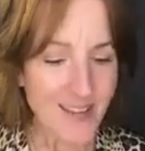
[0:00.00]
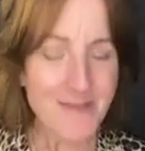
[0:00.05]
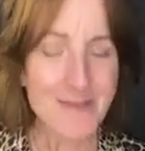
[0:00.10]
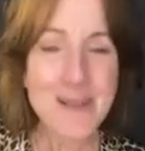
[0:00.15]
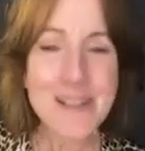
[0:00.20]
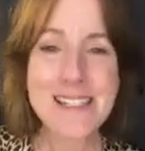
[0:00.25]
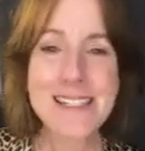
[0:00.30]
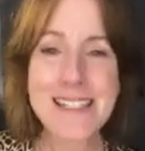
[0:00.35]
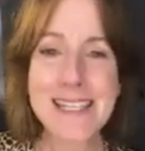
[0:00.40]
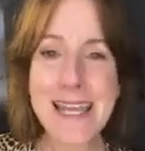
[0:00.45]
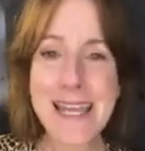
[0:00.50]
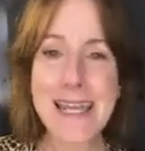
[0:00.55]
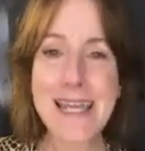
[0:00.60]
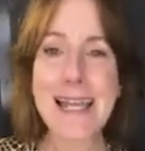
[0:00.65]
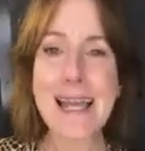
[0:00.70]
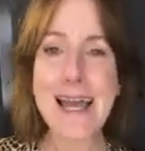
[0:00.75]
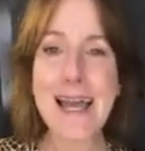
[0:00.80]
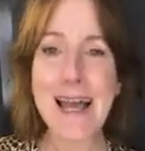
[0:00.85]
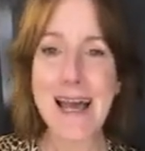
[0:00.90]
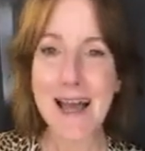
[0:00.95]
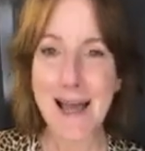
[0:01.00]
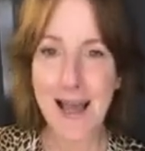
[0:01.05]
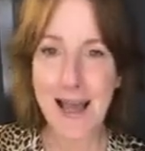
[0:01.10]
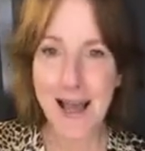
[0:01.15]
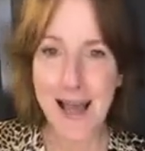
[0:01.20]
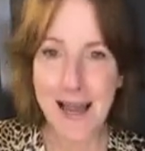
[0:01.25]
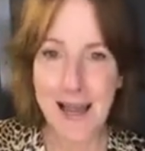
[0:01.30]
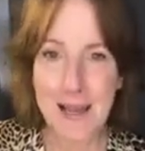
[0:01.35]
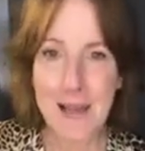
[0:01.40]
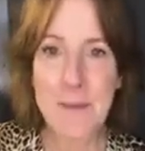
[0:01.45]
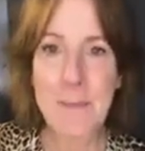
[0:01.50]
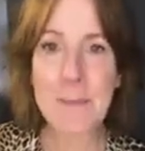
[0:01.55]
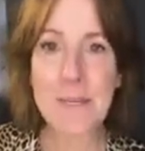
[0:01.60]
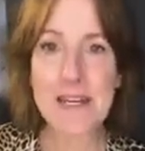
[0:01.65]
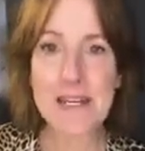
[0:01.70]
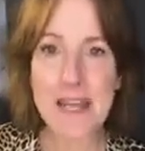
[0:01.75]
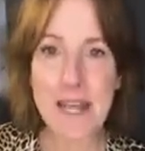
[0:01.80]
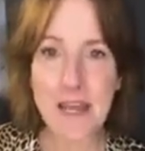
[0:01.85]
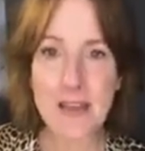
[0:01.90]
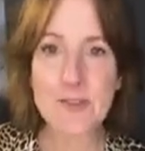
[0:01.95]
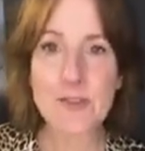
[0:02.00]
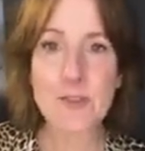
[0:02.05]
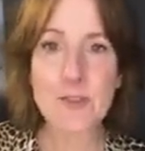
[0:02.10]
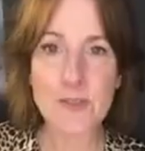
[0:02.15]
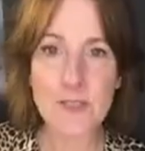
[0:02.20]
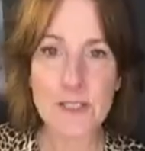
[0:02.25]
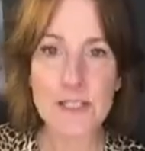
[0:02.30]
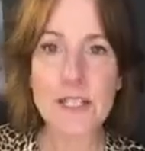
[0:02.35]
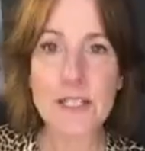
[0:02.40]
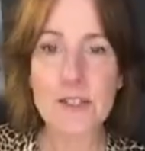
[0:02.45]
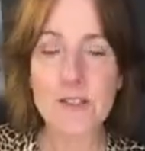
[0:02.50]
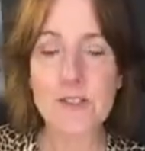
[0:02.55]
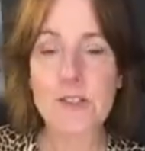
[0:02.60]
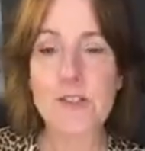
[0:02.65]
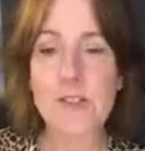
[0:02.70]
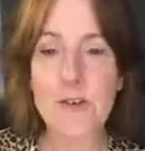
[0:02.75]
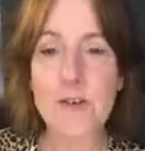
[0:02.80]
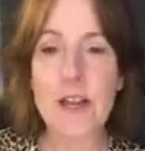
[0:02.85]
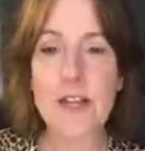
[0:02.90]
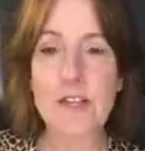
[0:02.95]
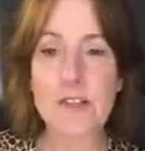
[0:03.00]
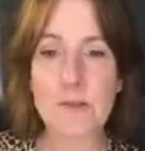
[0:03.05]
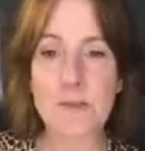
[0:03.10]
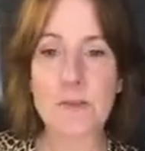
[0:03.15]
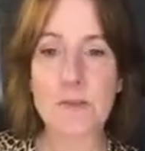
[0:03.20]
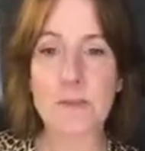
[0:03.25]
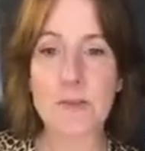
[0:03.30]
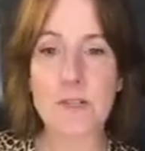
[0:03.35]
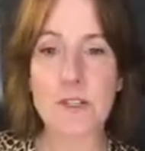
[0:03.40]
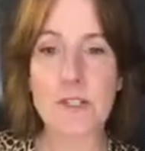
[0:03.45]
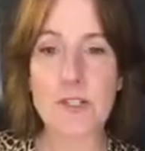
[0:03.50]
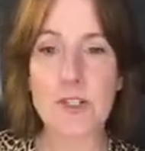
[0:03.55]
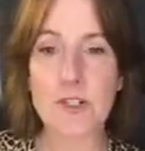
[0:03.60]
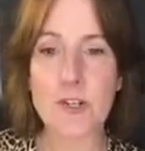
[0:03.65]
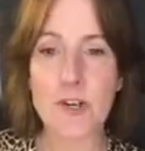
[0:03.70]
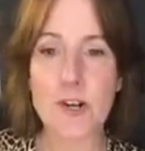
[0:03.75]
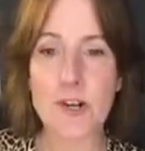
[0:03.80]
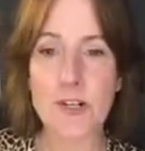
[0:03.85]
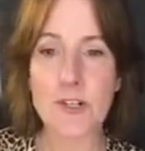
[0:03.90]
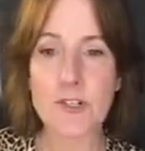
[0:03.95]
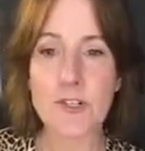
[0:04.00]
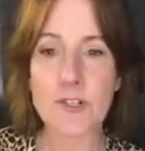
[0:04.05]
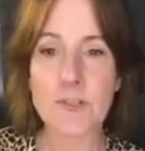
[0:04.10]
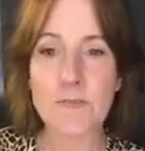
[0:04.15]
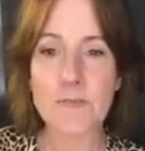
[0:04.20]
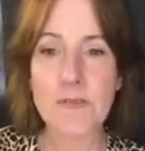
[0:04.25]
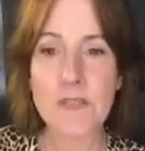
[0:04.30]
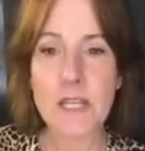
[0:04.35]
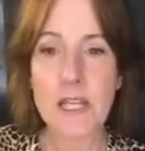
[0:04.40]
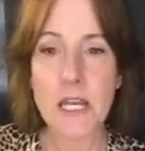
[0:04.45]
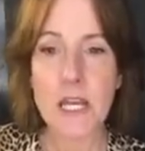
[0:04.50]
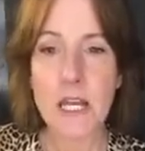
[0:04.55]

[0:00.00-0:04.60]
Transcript: going to say I'm a natural leader, so I should be put in charge.